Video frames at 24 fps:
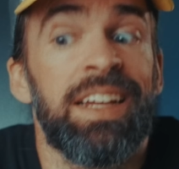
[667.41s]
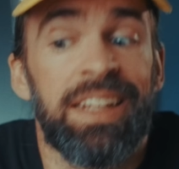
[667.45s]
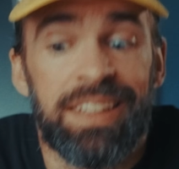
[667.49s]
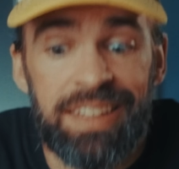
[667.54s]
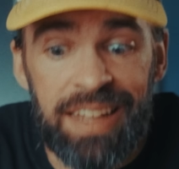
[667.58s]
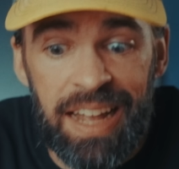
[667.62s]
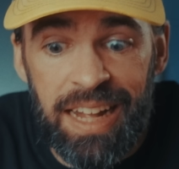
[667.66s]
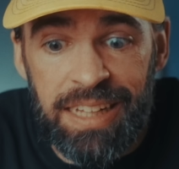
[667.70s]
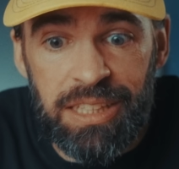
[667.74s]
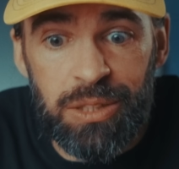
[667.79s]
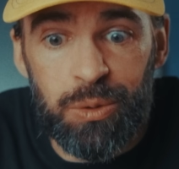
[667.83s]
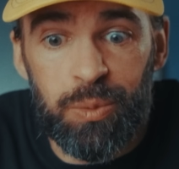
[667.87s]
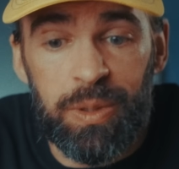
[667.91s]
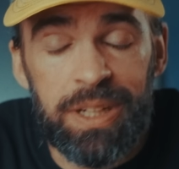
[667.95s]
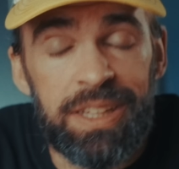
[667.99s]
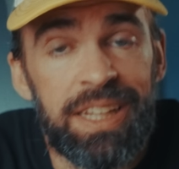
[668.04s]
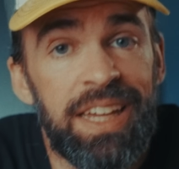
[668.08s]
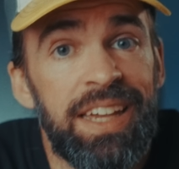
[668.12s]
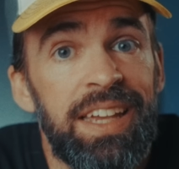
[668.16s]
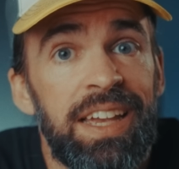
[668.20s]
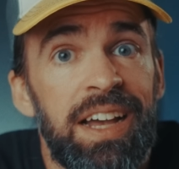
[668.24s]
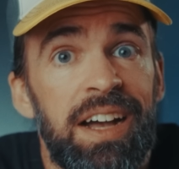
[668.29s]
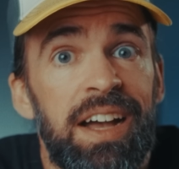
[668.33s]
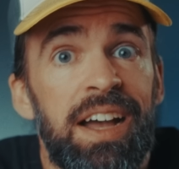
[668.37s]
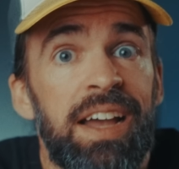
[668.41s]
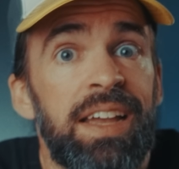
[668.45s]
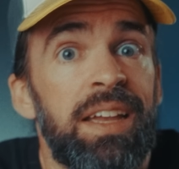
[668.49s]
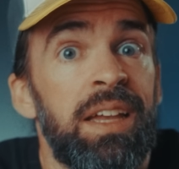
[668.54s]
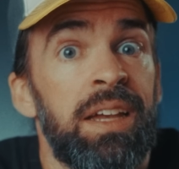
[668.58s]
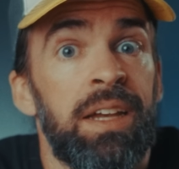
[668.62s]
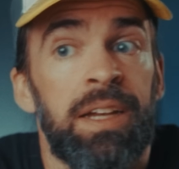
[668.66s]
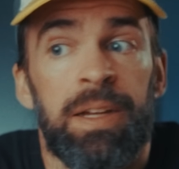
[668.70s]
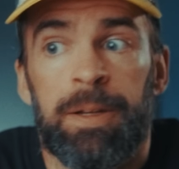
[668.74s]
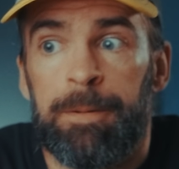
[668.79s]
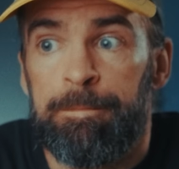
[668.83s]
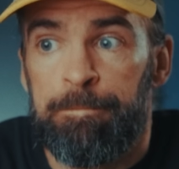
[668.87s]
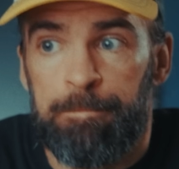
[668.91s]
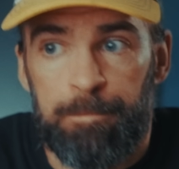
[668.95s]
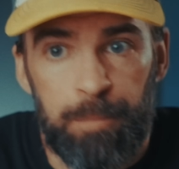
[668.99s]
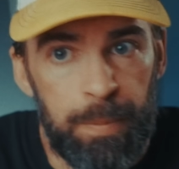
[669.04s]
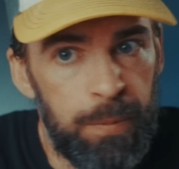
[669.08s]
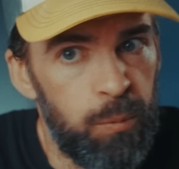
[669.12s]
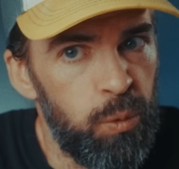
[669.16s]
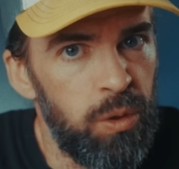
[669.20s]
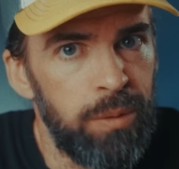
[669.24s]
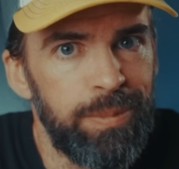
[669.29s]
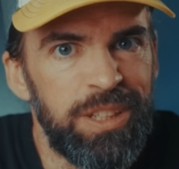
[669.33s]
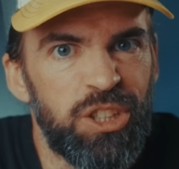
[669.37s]
That's when AI
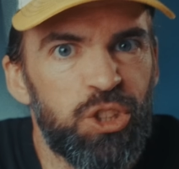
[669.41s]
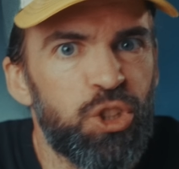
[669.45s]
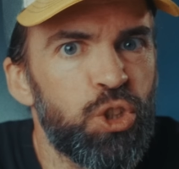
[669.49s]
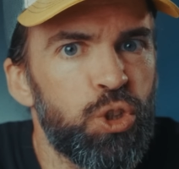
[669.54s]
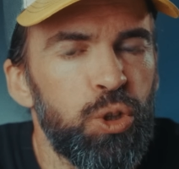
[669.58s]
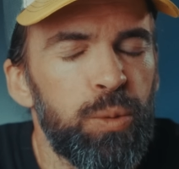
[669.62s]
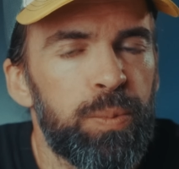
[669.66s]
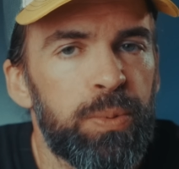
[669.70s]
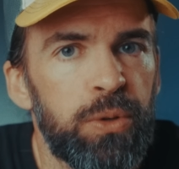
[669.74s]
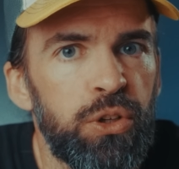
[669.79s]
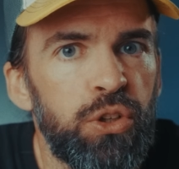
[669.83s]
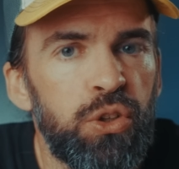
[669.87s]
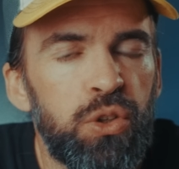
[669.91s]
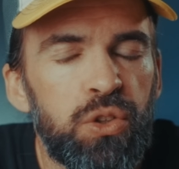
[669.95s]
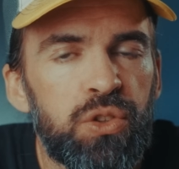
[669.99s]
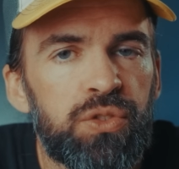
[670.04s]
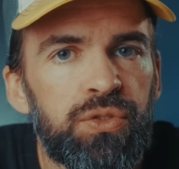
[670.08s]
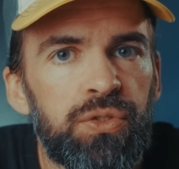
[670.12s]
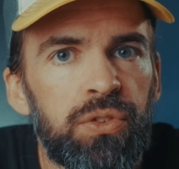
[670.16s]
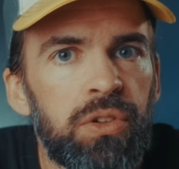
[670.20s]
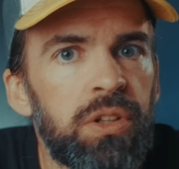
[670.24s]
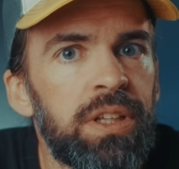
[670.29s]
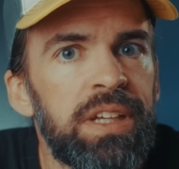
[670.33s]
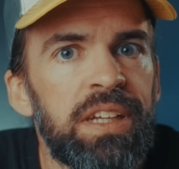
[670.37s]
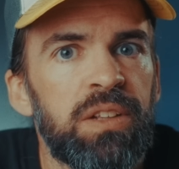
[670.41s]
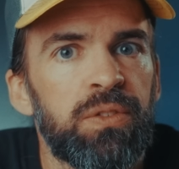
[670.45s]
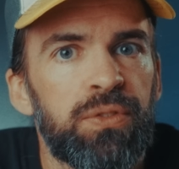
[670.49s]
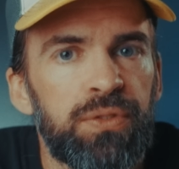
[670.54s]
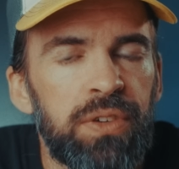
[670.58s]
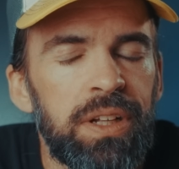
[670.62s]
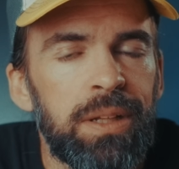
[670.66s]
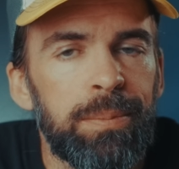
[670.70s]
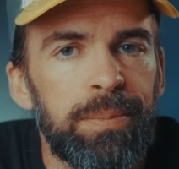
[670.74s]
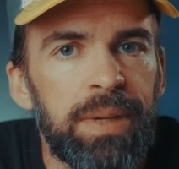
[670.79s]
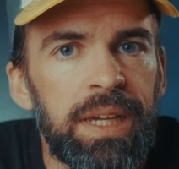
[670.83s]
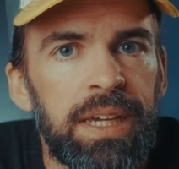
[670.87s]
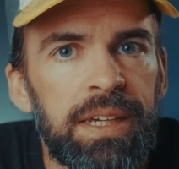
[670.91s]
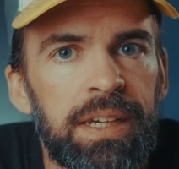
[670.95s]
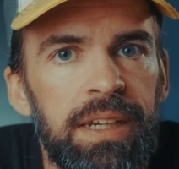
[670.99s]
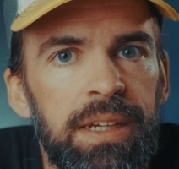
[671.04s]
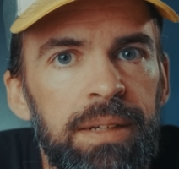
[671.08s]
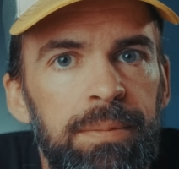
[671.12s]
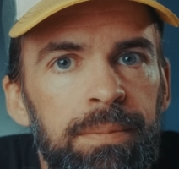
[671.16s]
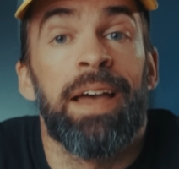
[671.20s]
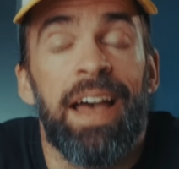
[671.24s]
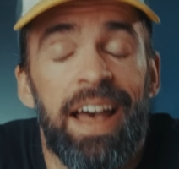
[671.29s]
will be super useful in filmmaking.